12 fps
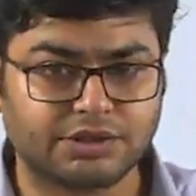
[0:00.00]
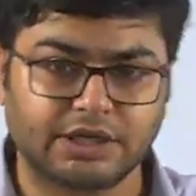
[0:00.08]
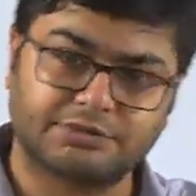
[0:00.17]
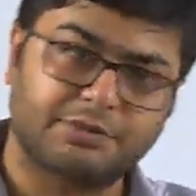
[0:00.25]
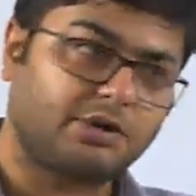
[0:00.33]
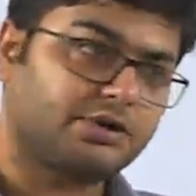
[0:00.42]
things,
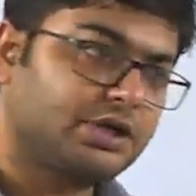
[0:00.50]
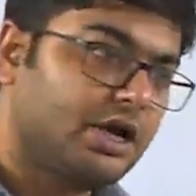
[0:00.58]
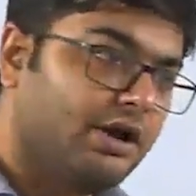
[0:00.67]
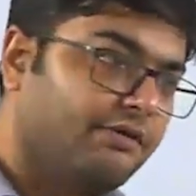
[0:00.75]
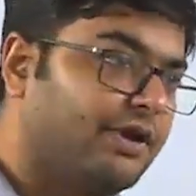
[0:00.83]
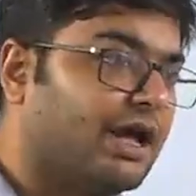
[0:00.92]
because
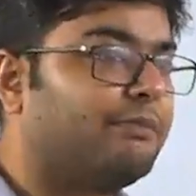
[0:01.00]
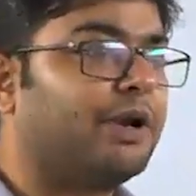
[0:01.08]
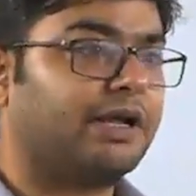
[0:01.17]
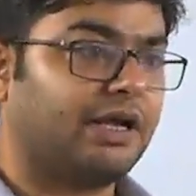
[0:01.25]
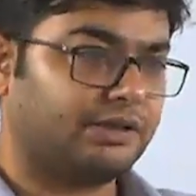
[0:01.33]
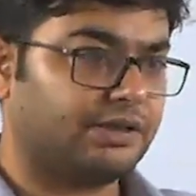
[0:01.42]
we are
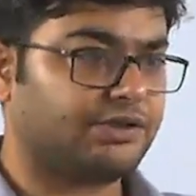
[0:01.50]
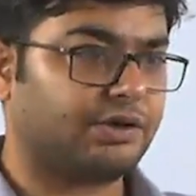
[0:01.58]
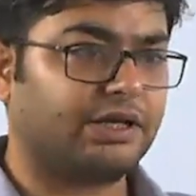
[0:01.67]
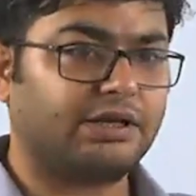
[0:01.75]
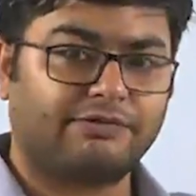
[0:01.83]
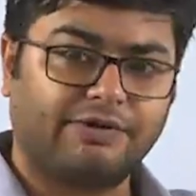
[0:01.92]
bringing this
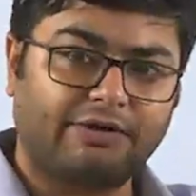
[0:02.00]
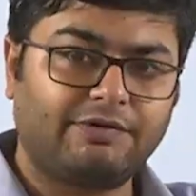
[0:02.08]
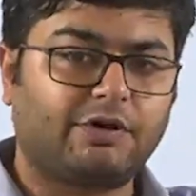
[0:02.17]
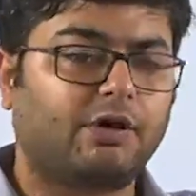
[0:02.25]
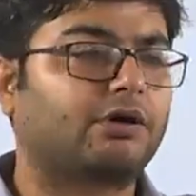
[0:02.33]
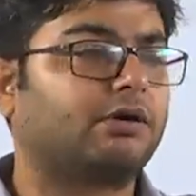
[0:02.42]
together where we
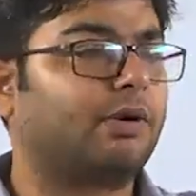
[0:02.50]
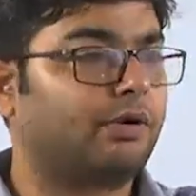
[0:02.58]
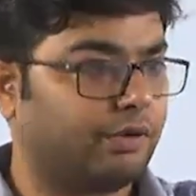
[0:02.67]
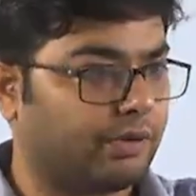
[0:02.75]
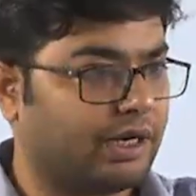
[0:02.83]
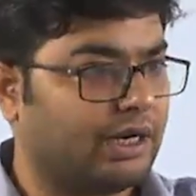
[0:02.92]
talked about
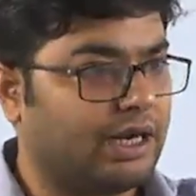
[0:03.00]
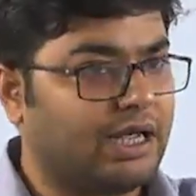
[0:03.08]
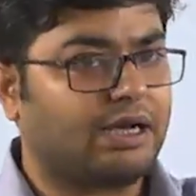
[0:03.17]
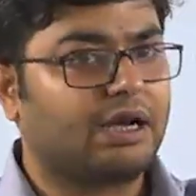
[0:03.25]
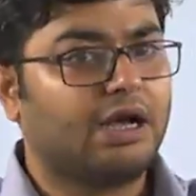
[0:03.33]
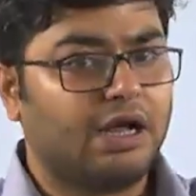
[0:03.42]
you can link
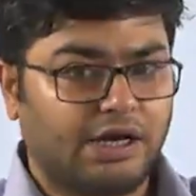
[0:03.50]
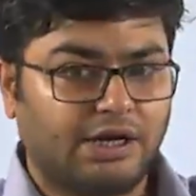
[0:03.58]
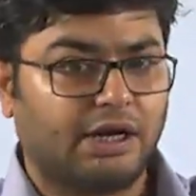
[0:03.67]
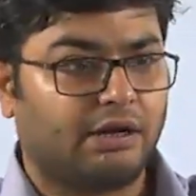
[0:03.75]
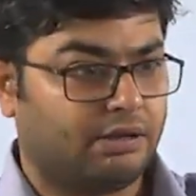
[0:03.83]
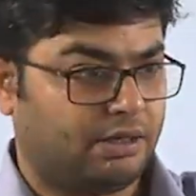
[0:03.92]

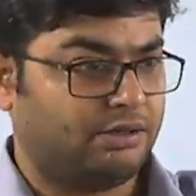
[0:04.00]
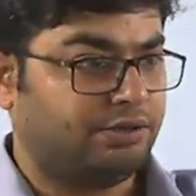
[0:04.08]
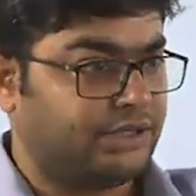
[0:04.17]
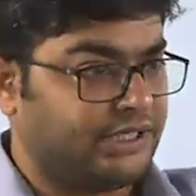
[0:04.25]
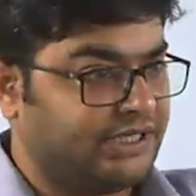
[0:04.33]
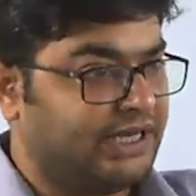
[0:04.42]

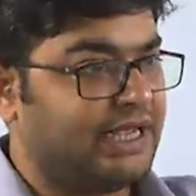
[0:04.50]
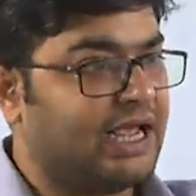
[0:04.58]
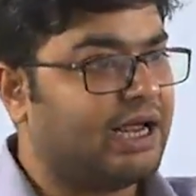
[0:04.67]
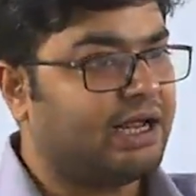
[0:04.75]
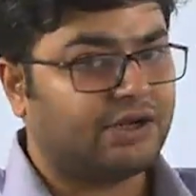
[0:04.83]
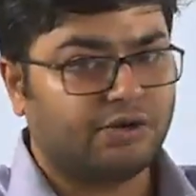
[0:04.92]
the
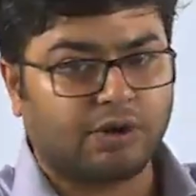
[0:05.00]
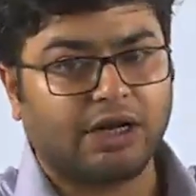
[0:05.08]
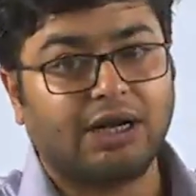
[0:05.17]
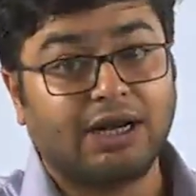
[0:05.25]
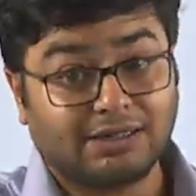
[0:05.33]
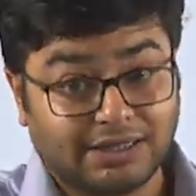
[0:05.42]
DA, you can
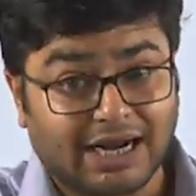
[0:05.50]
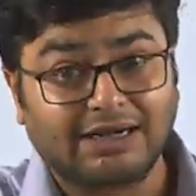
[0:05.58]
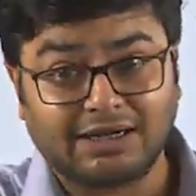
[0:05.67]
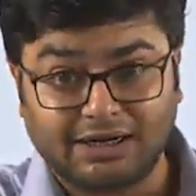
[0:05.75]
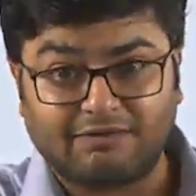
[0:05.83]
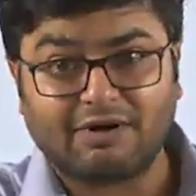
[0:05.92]
link the
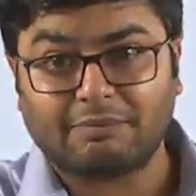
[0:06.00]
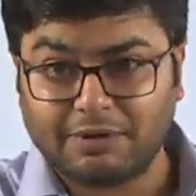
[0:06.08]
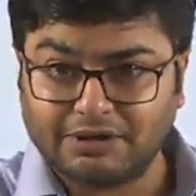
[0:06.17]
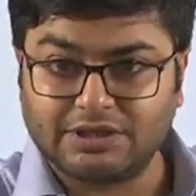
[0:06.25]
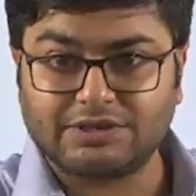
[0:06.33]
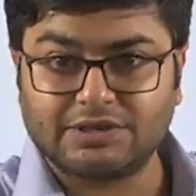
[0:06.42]
anti-development
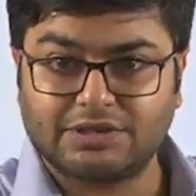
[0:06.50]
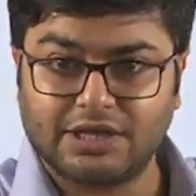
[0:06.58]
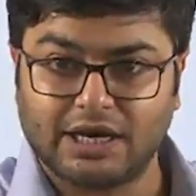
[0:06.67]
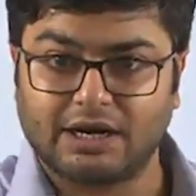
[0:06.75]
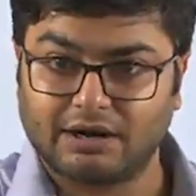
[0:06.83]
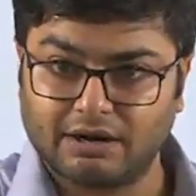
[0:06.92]
thesis
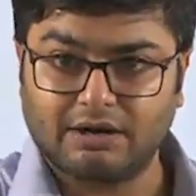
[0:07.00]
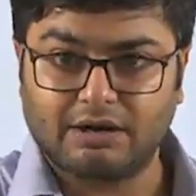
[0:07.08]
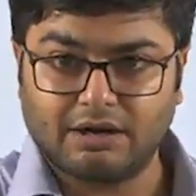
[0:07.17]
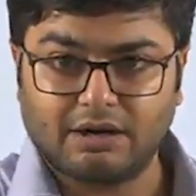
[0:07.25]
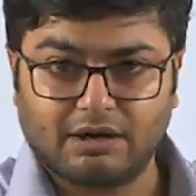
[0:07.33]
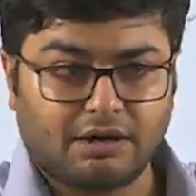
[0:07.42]
there,
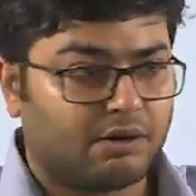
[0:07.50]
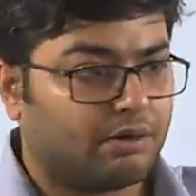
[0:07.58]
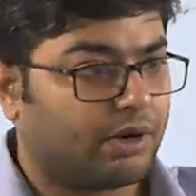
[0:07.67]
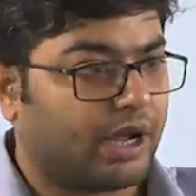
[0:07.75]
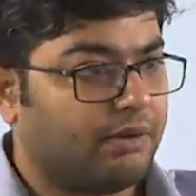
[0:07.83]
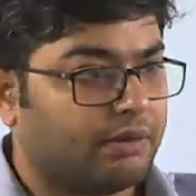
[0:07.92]

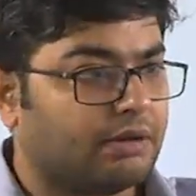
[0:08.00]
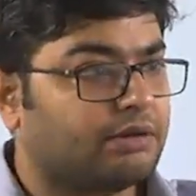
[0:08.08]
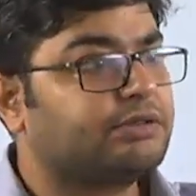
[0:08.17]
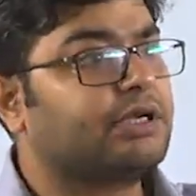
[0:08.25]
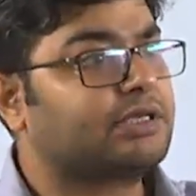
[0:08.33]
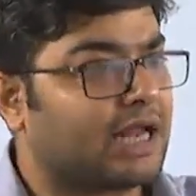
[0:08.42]
okay,
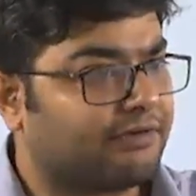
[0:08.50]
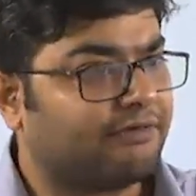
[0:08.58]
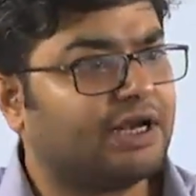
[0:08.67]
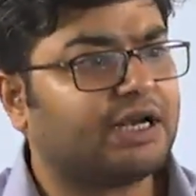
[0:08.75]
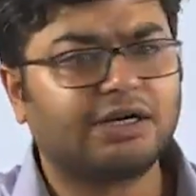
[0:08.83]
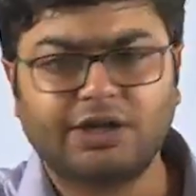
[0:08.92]
just like we
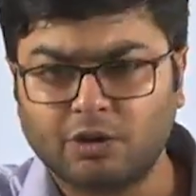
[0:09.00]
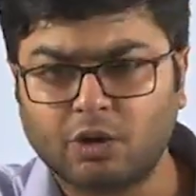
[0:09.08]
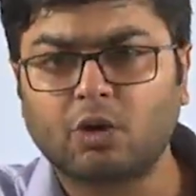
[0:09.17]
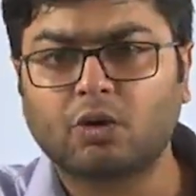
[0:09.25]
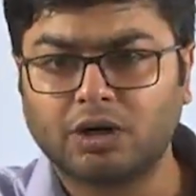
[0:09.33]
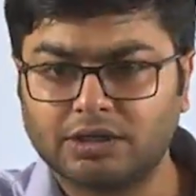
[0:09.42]
link
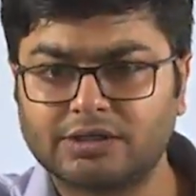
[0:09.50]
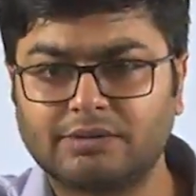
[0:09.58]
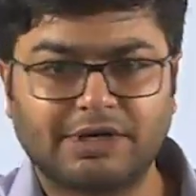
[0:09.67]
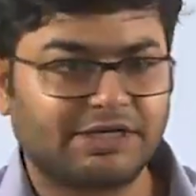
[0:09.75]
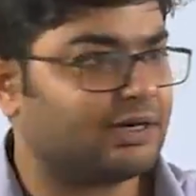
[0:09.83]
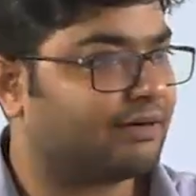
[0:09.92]
neo-localism,
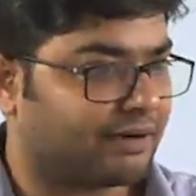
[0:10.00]
etc.